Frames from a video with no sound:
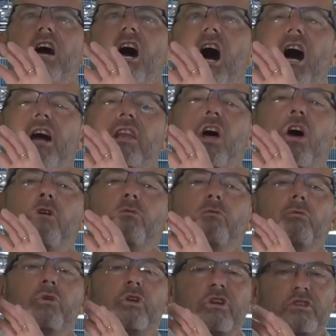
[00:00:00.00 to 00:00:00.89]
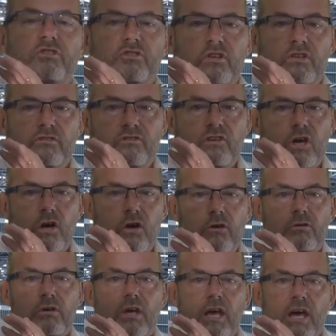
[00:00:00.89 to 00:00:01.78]
I don't want to sort of
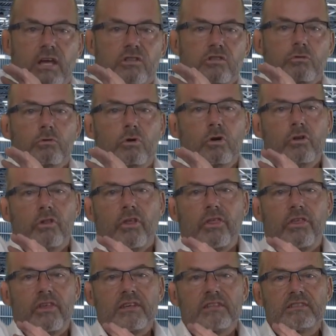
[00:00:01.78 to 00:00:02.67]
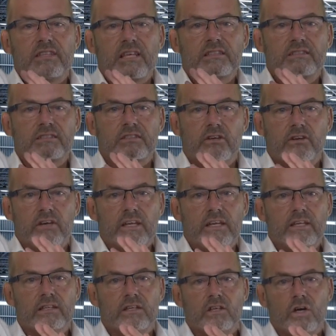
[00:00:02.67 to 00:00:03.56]
go and do all the things necessary to
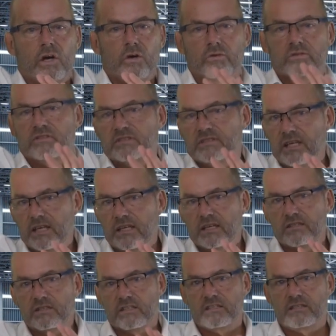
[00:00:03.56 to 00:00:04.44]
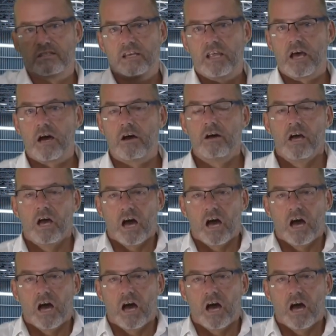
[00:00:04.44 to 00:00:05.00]
get to gold standard just now.